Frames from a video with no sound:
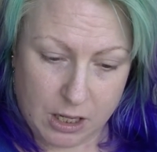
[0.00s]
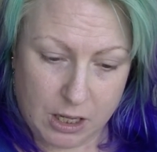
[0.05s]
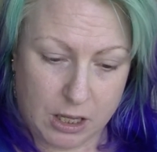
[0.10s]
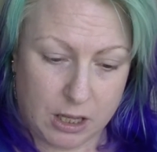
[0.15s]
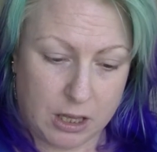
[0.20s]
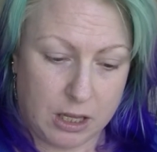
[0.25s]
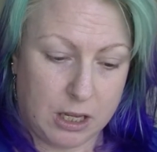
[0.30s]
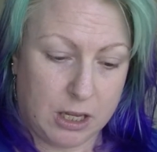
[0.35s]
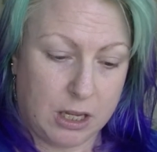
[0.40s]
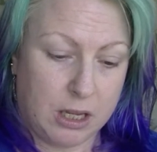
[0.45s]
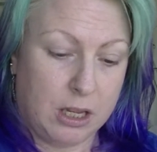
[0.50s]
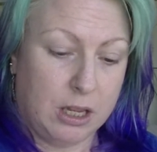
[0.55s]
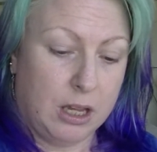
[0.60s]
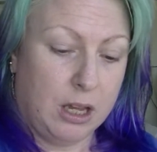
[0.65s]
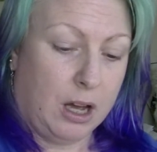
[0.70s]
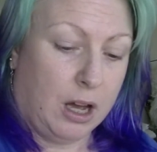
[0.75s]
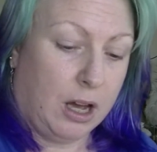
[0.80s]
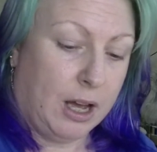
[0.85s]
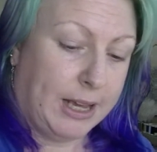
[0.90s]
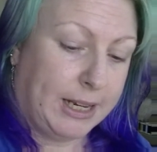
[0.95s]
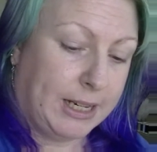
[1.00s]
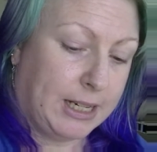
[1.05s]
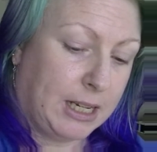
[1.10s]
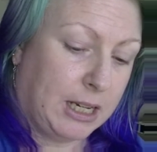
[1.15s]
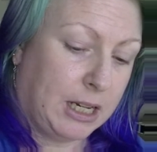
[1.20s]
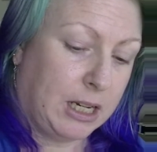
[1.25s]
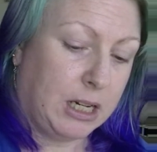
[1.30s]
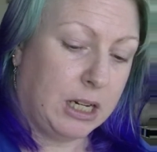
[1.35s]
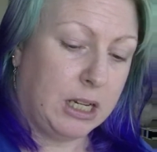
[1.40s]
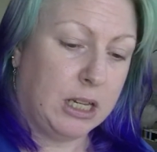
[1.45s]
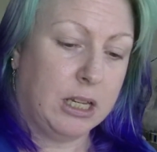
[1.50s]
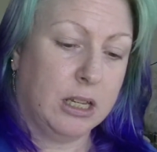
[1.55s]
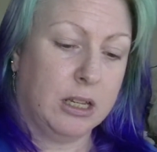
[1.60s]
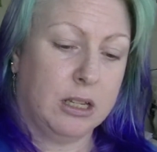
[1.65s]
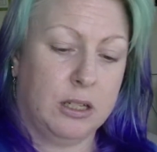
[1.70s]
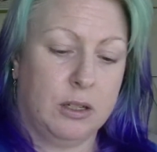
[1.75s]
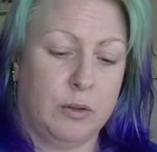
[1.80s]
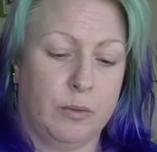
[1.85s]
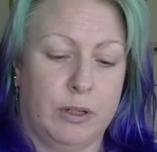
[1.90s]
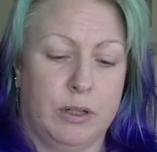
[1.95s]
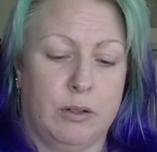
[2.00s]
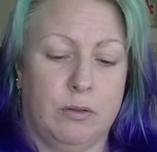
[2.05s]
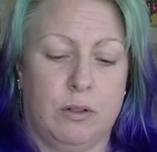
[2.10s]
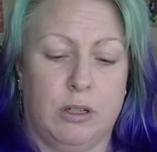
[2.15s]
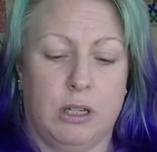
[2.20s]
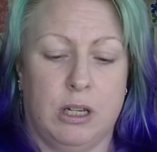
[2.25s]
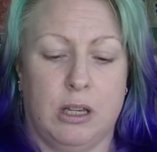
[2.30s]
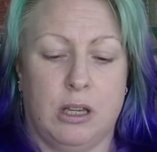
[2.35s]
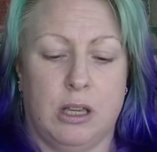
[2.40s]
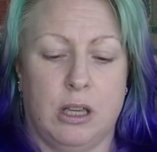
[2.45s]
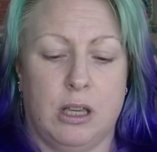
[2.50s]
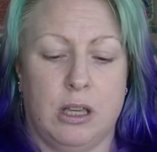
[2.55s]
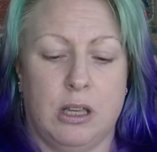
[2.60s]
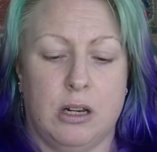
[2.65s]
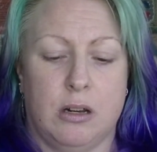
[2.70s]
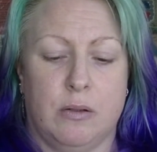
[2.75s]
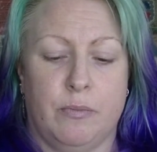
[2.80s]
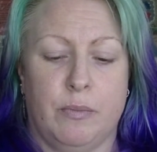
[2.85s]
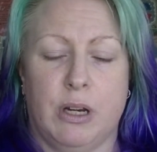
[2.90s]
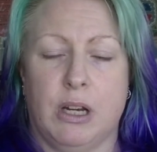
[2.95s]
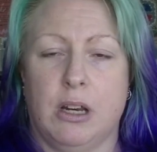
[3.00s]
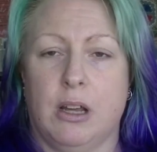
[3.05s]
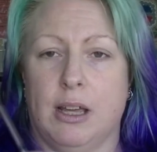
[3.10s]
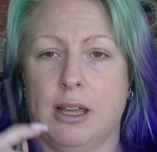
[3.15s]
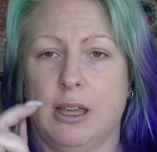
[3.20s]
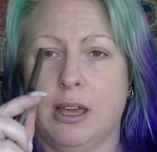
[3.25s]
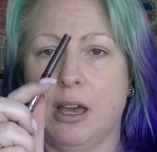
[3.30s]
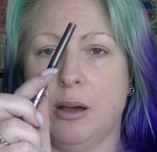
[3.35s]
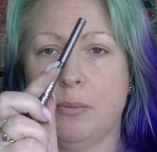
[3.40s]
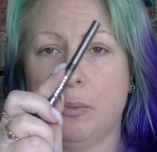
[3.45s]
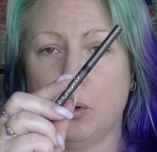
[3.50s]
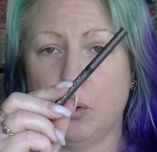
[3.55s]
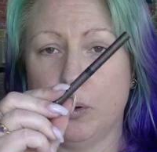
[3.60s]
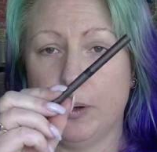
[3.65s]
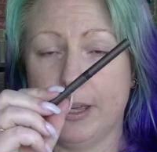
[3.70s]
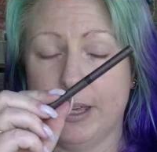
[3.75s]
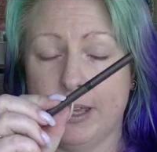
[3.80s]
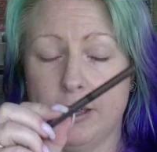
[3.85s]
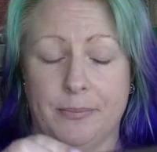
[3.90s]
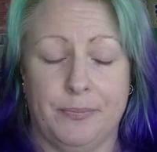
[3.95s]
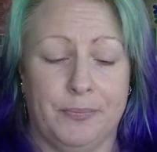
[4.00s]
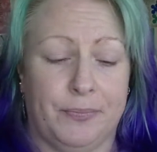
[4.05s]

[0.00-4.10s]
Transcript: The iTeeny Swizzle Stick in Midnight Cowboy.